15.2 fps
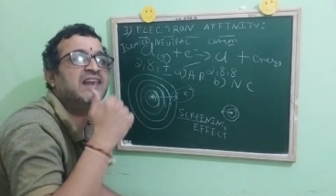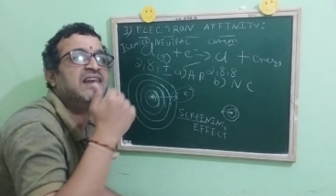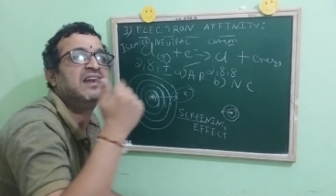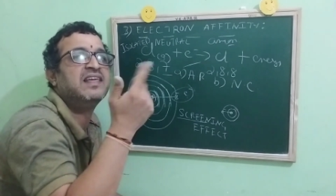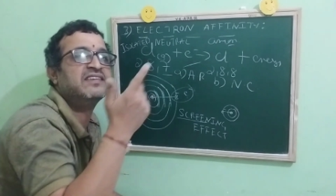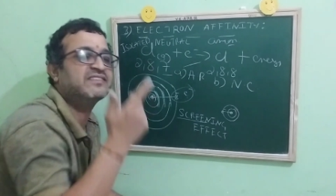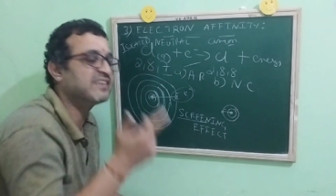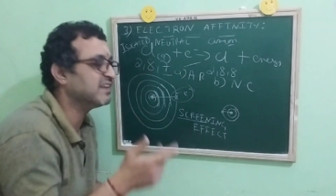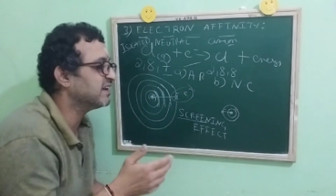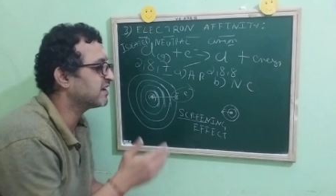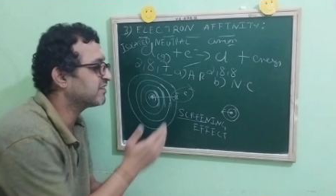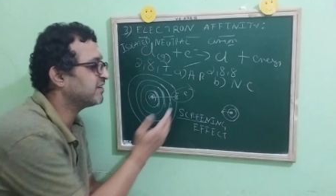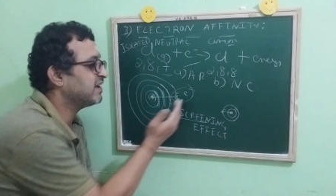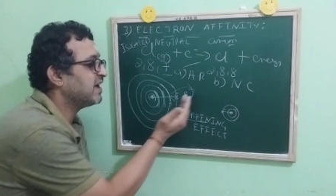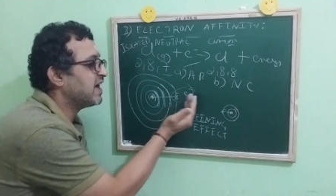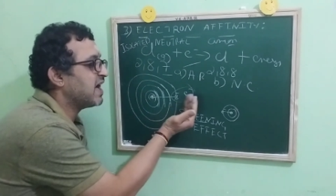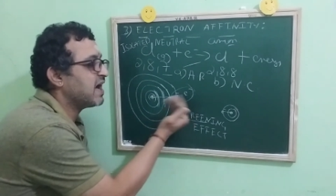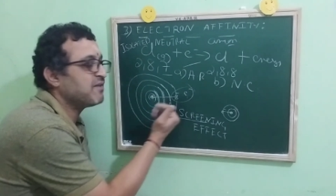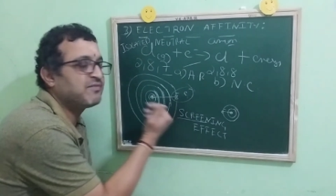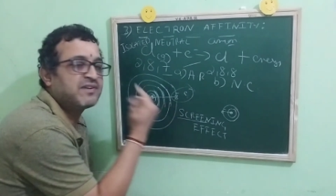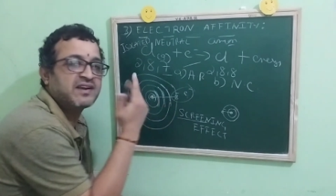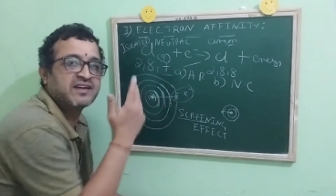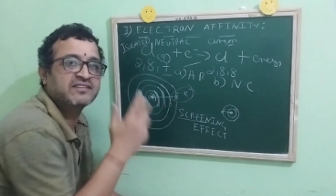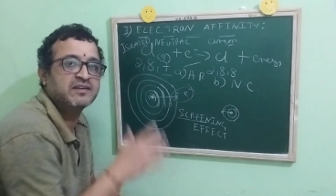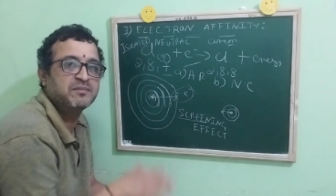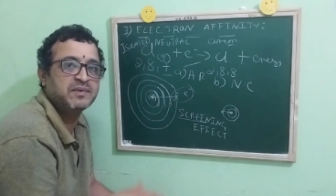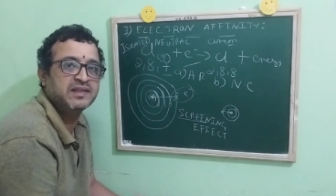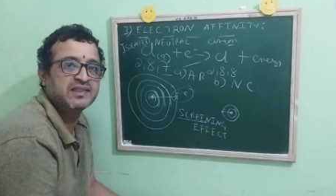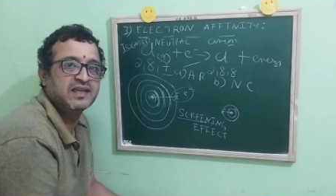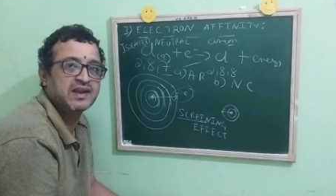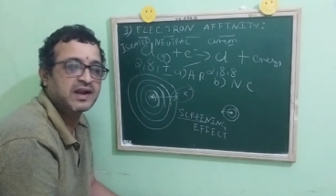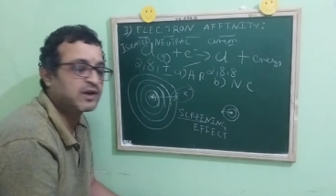less energy after accepting the